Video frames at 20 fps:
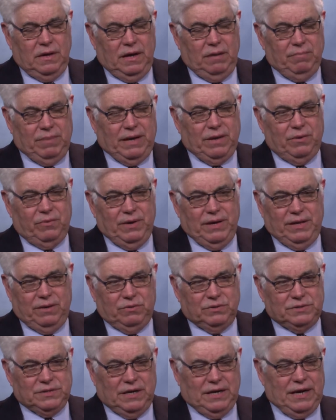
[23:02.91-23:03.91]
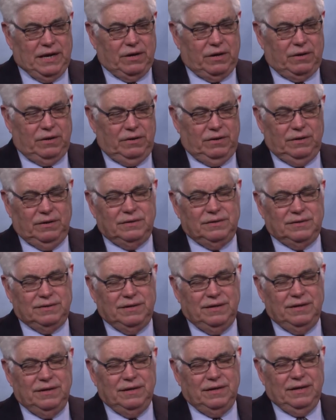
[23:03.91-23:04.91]
and by the way, there was a lot of uh,
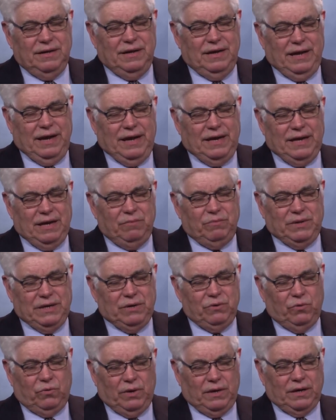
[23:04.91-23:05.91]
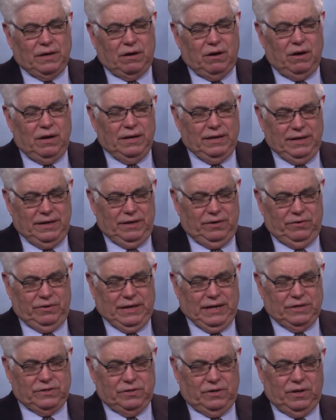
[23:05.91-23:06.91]
A&M didn't want to call it
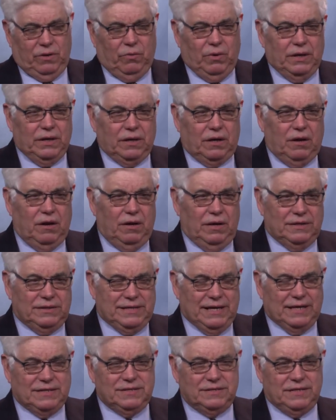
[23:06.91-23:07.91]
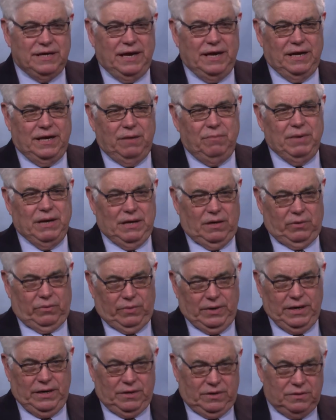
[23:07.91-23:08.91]
international; they wanted to call it Texas A&M at
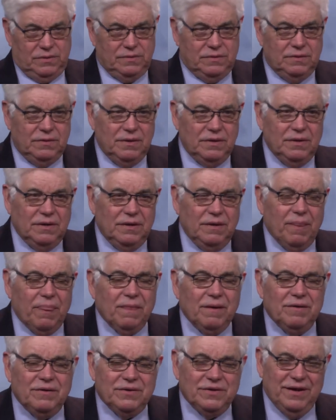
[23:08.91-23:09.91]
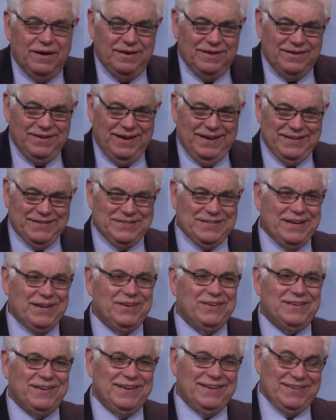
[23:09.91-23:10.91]
Laredo. And
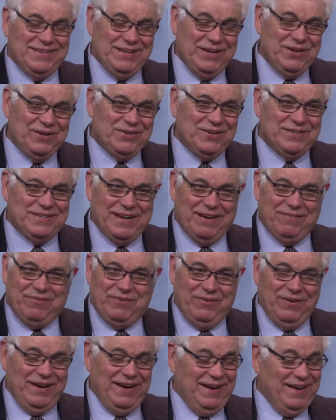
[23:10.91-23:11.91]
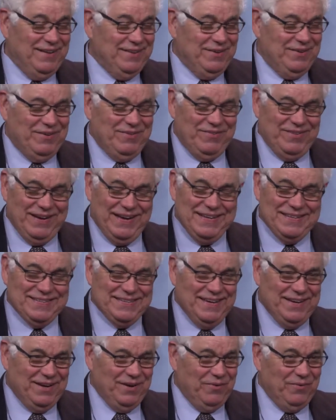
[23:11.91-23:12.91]
Senator, Senator Zaffirini, I'll never forget,
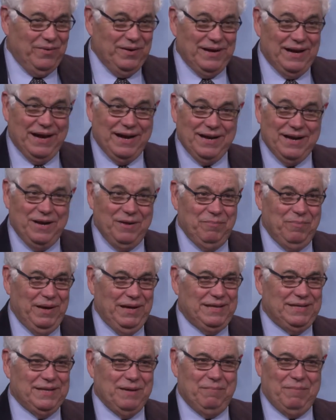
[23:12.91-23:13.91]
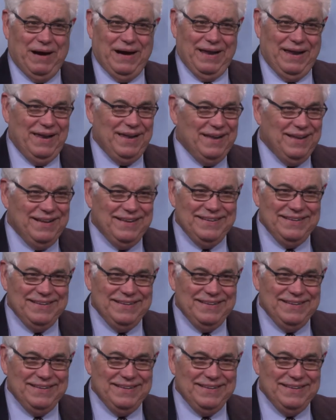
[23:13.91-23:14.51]
said, "We're not going to be Tamal."